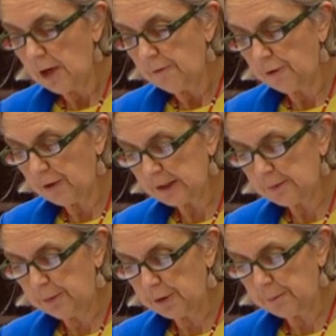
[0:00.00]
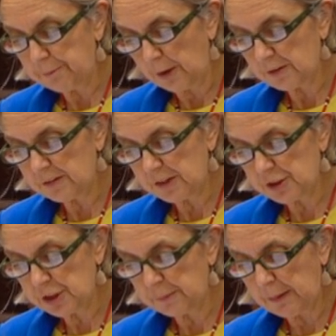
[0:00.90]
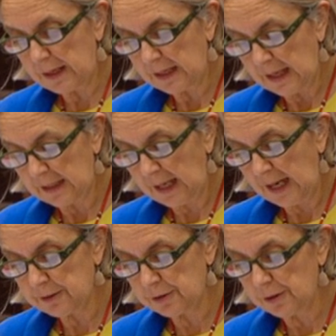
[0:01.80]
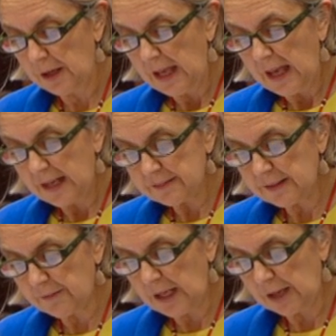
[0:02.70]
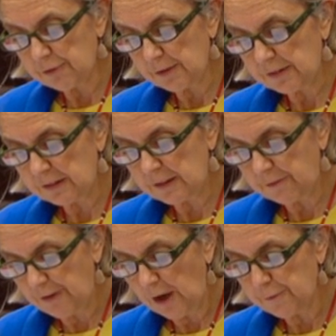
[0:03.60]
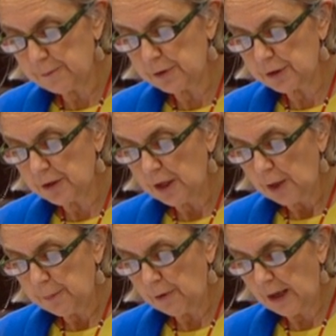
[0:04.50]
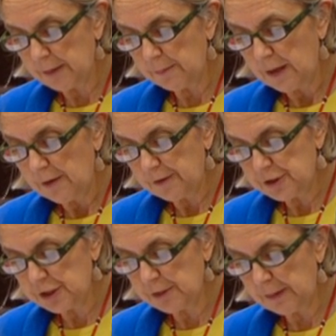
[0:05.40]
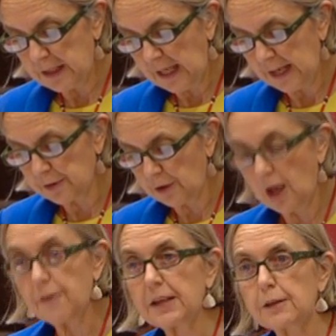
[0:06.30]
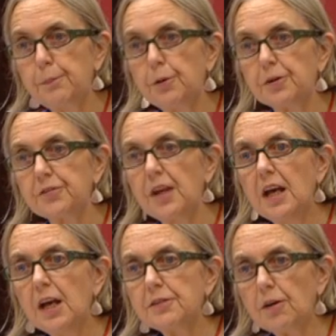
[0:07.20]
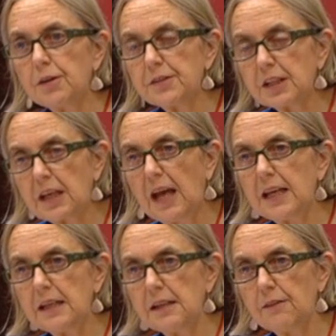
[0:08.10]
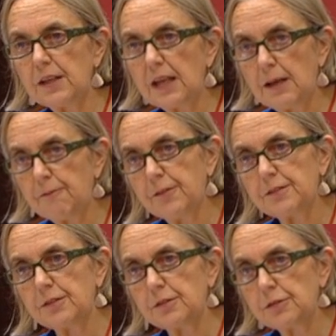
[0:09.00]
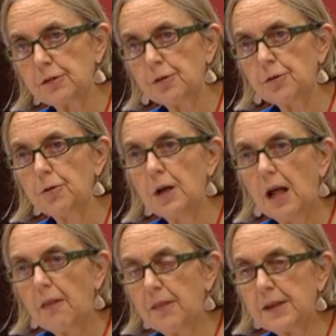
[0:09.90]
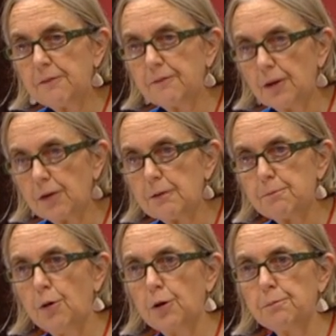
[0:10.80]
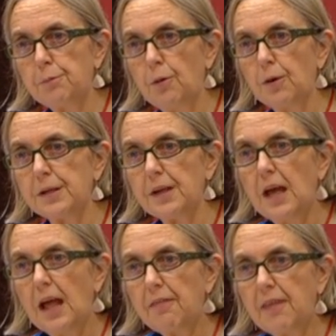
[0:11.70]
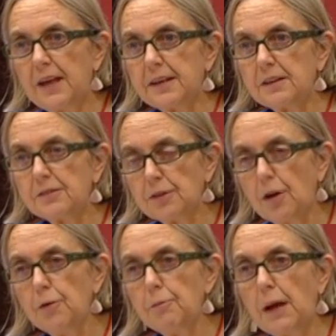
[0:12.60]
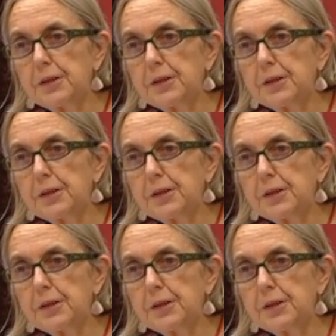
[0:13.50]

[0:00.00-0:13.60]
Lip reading: for exported boxed sheep and cattle, and $765 million per annum for sheep and cattle live exports. So it's again giving emphasis to the very important point that so